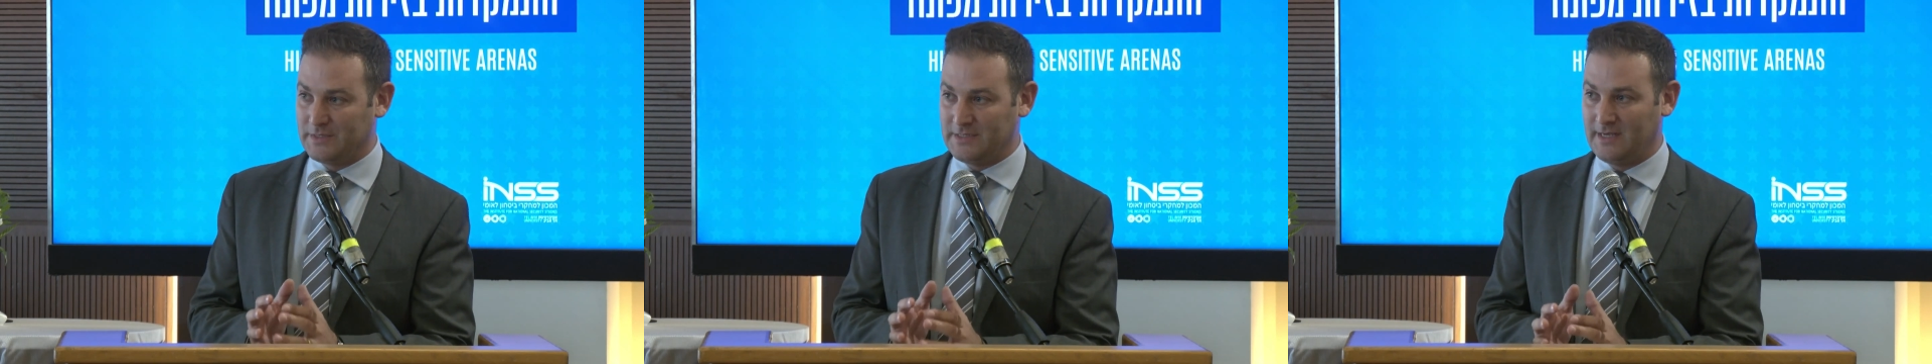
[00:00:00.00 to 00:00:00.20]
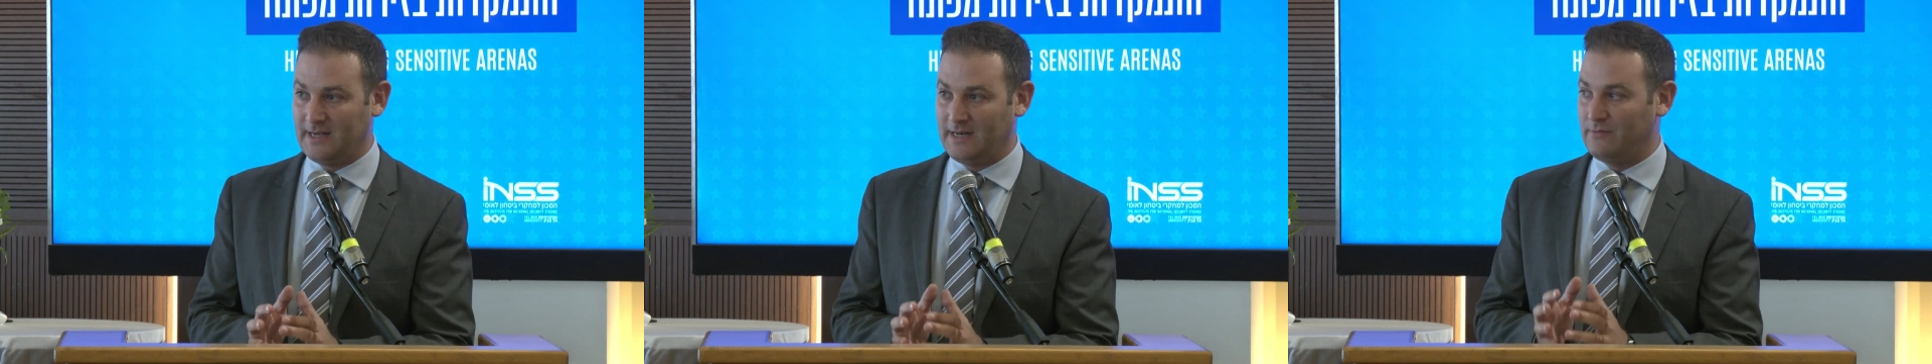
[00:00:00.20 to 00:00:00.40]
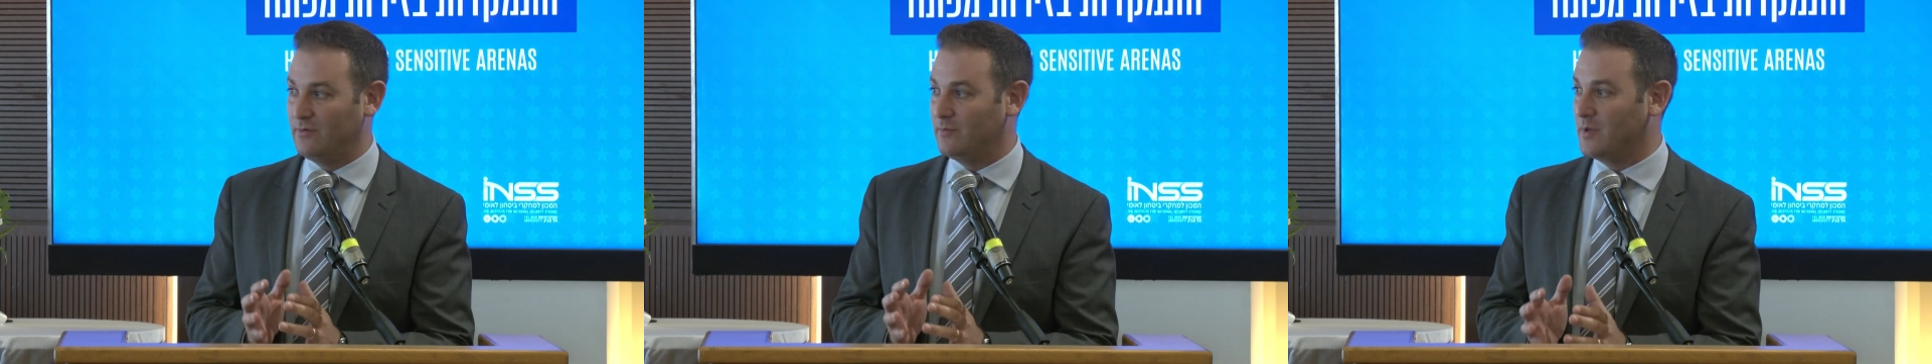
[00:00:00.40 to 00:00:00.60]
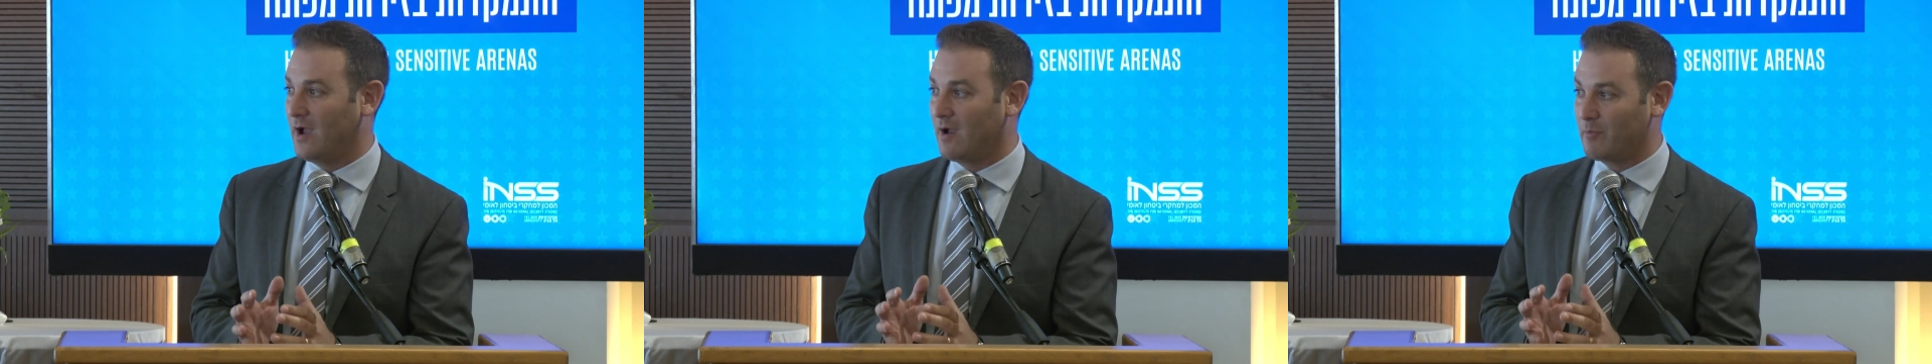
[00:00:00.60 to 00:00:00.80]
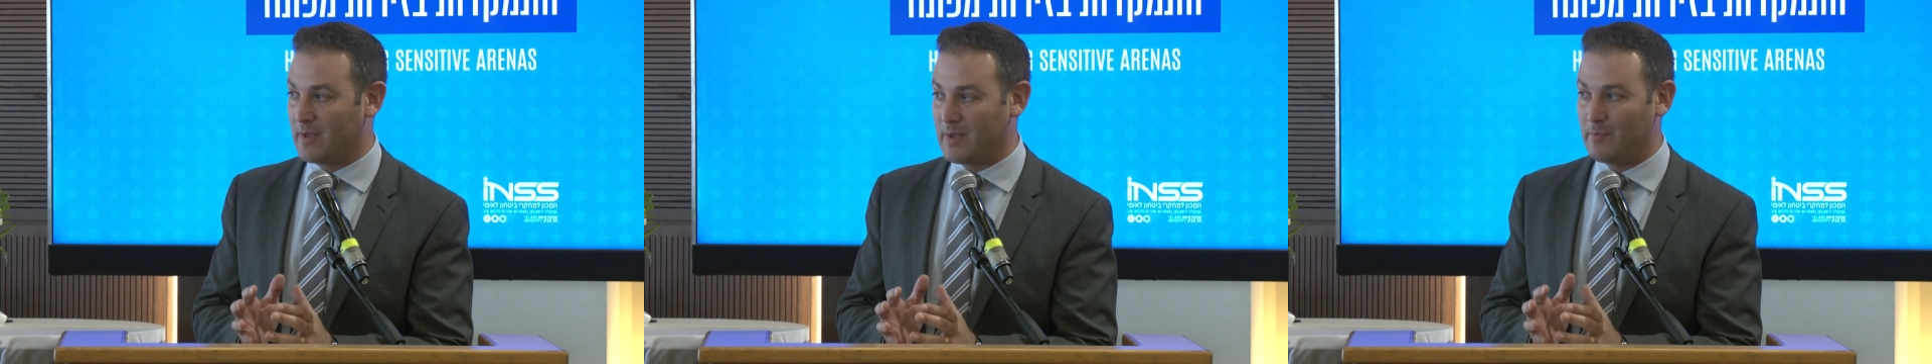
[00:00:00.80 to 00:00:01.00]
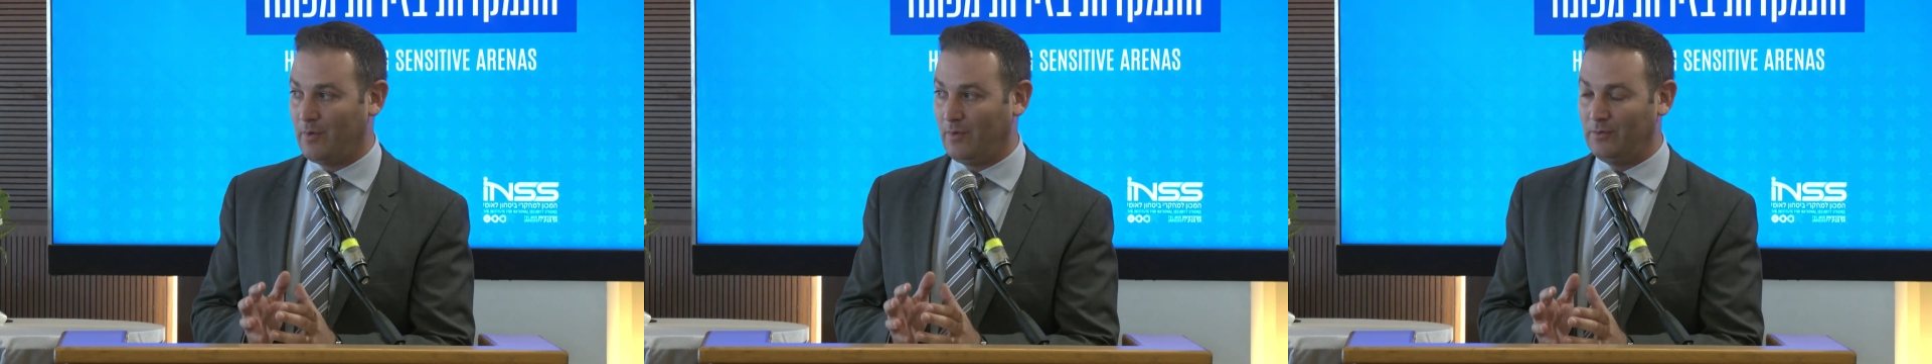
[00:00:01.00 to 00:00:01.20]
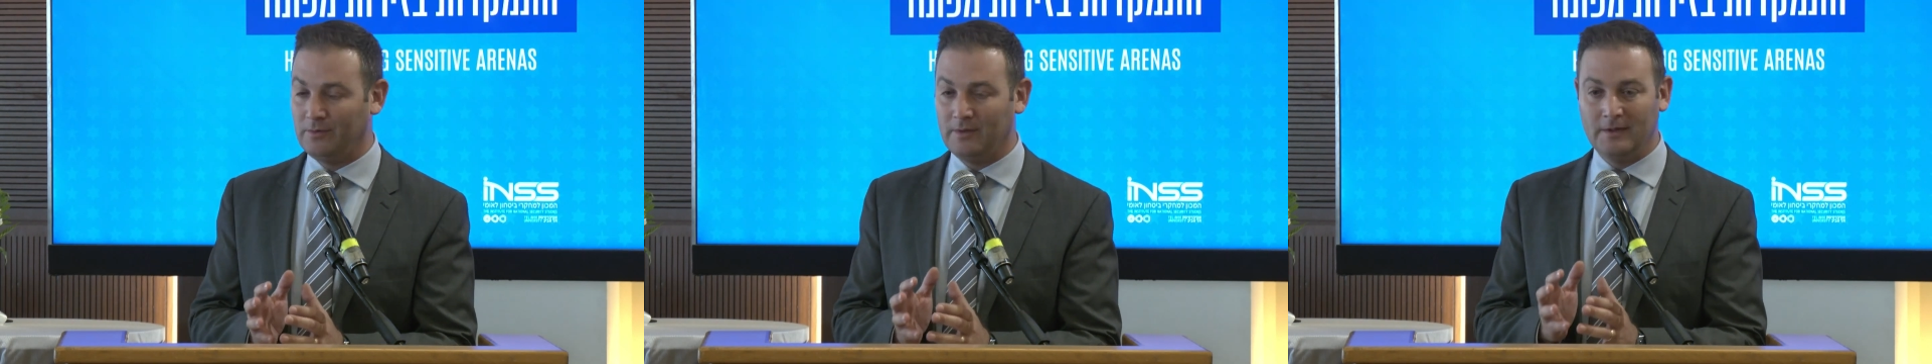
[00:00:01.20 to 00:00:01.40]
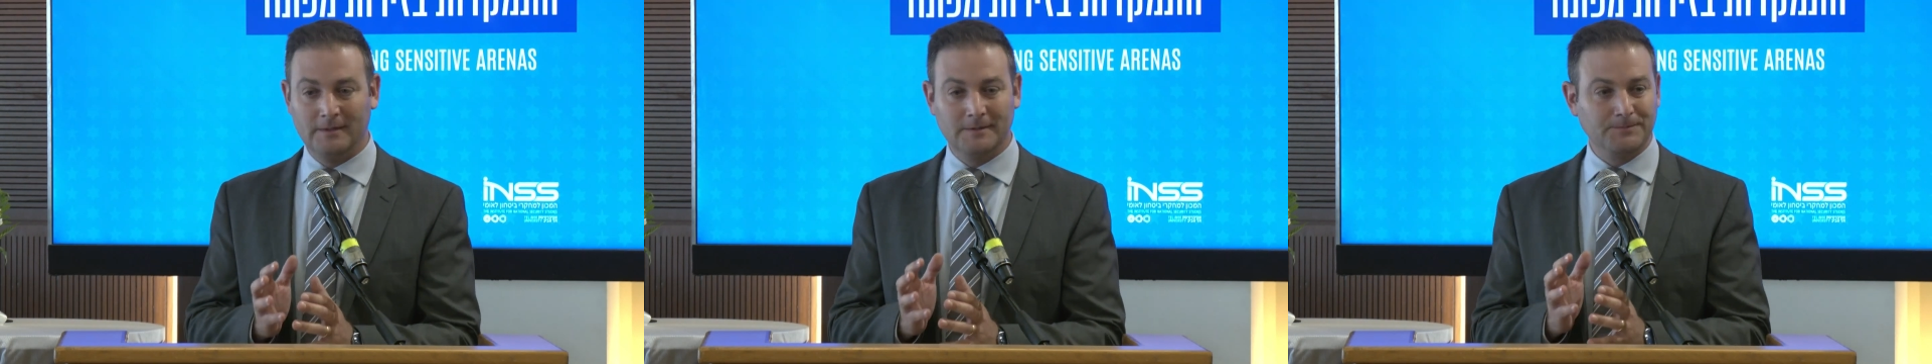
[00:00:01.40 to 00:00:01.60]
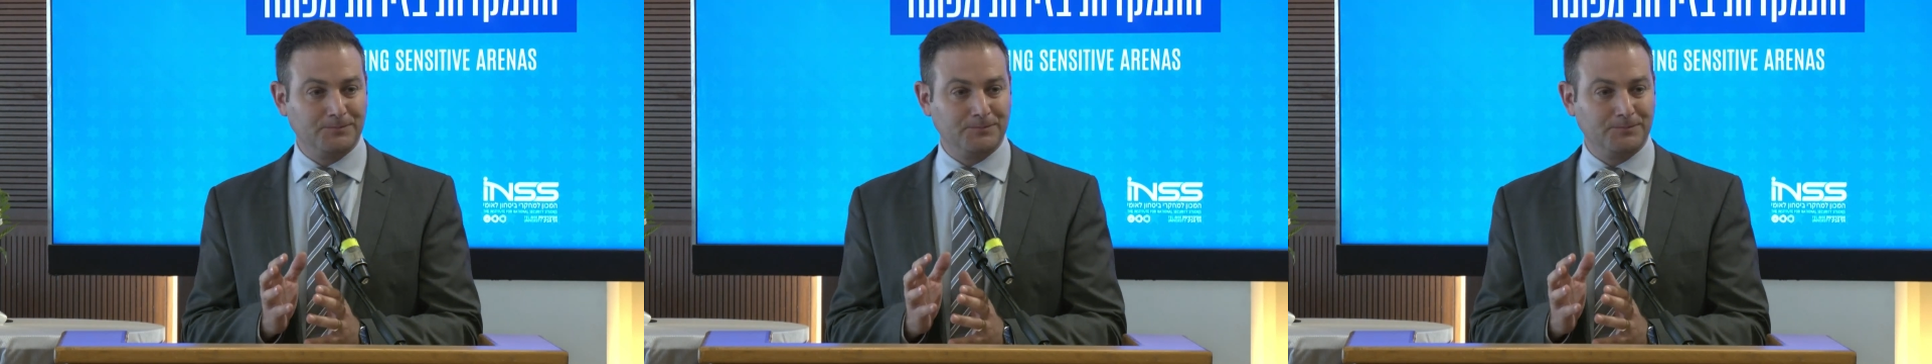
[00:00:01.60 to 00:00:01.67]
particularly from young people.